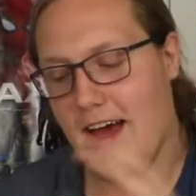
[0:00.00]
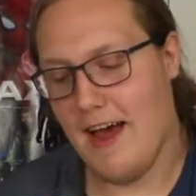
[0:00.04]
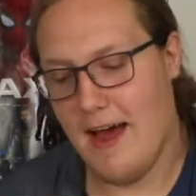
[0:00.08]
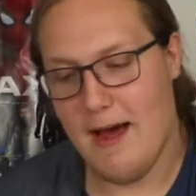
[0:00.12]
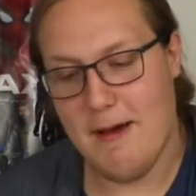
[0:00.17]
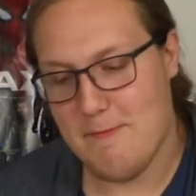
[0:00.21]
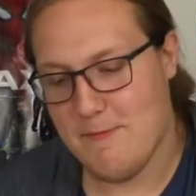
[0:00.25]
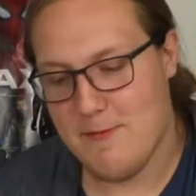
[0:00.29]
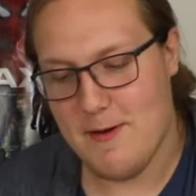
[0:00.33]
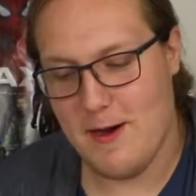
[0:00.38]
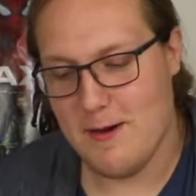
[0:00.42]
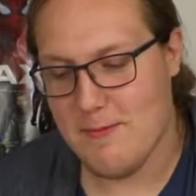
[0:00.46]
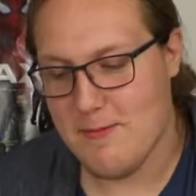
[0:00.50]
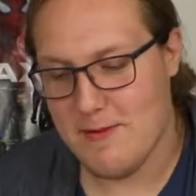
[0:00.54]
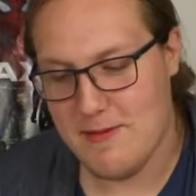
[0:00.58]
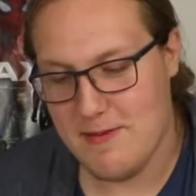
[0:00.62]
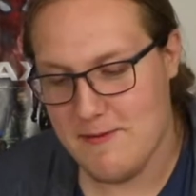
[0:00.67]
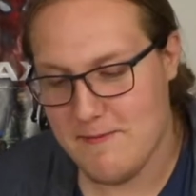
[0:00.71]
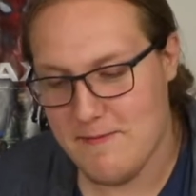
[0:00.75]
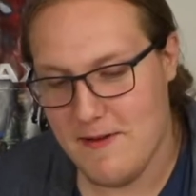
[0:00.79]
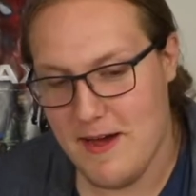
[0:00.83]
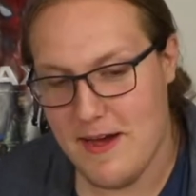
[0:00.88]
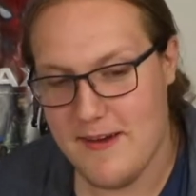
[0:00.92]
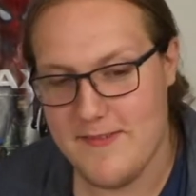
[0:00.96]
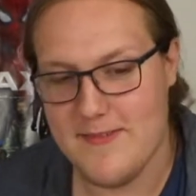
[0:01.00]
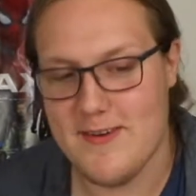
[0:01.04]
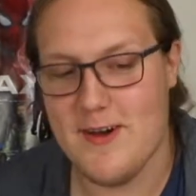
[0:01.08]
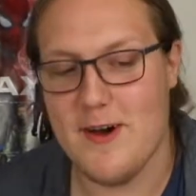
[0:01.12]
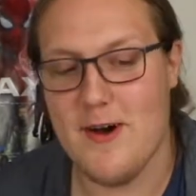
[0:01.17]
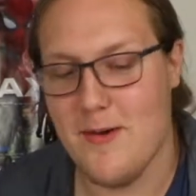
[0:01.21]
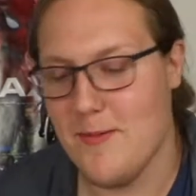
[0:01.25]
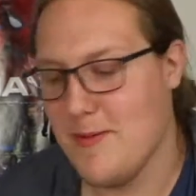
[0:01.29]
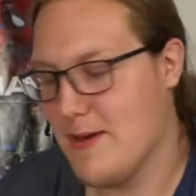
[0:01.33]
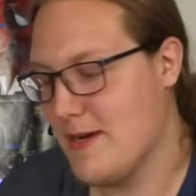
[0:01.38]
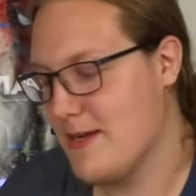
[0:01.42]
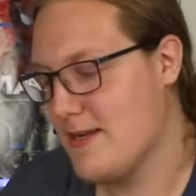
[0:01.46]
I'm fine with the 5
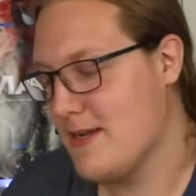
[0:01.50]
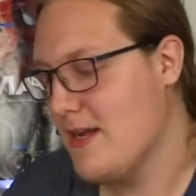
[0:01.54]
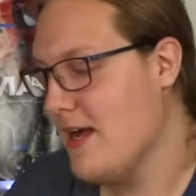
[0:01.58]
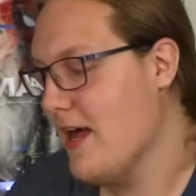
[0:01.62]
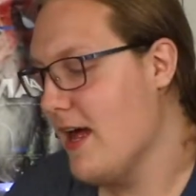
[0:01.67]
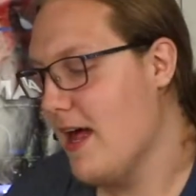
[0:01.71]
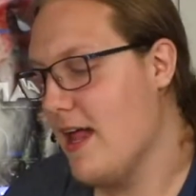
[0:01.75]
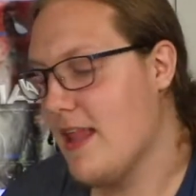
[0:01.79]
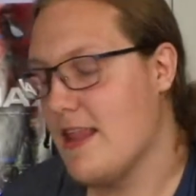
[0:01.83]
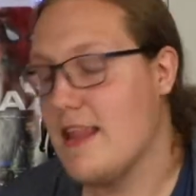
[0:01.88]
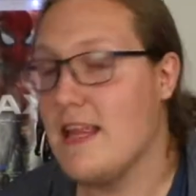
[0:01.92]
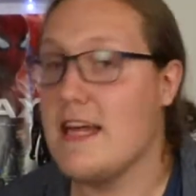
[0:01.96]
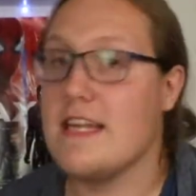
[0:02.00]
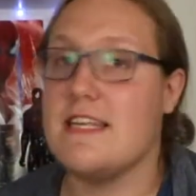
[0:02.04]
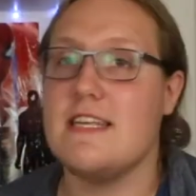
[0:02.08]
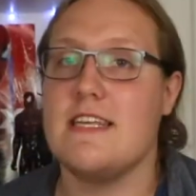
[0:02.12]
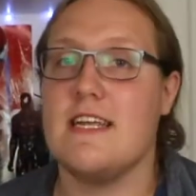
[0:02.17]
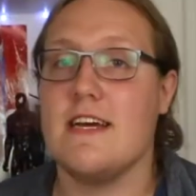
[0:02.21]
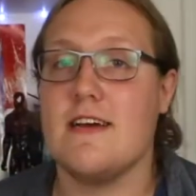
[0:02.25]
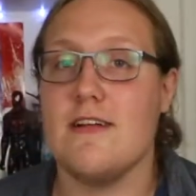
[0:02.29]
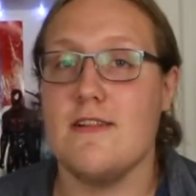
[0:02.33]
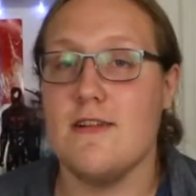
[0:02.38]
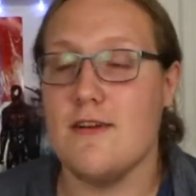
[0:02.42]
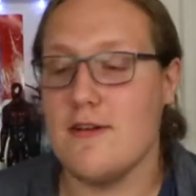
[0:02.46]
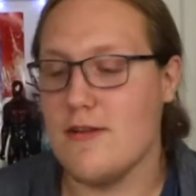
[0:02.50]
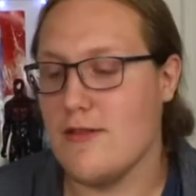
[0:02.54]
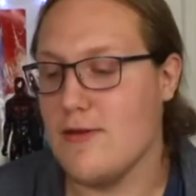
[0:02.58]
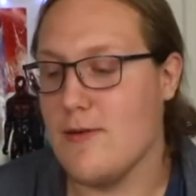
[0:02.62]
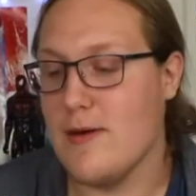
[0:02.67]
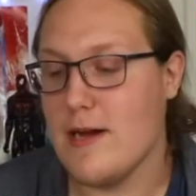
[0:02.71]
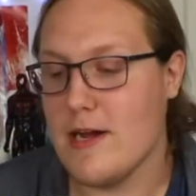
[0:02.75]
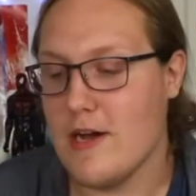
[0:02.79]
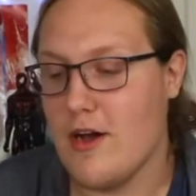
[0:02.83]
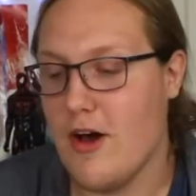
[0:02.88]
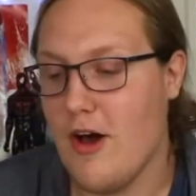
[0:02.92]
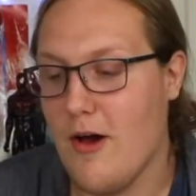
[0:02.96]
comics. Let's take a look though
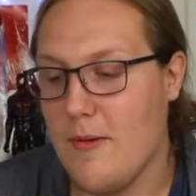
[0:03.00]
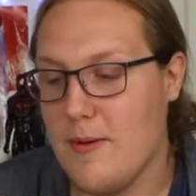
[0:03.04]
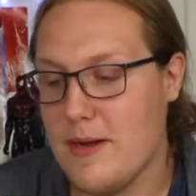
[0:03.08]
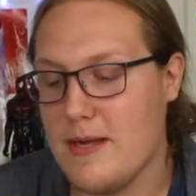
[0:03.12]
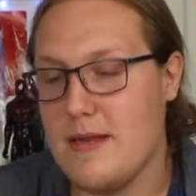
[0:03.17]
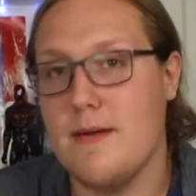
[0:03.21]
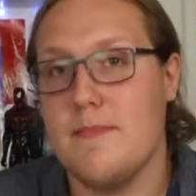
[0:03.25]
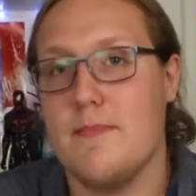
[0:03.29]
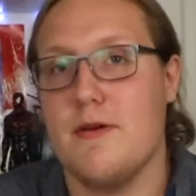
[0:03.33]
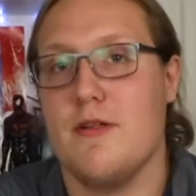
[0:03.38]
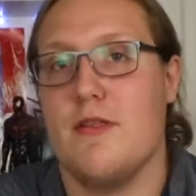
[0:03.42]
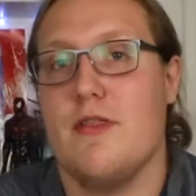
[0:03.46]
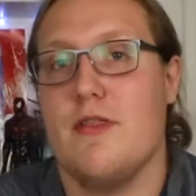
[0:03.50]
at comic number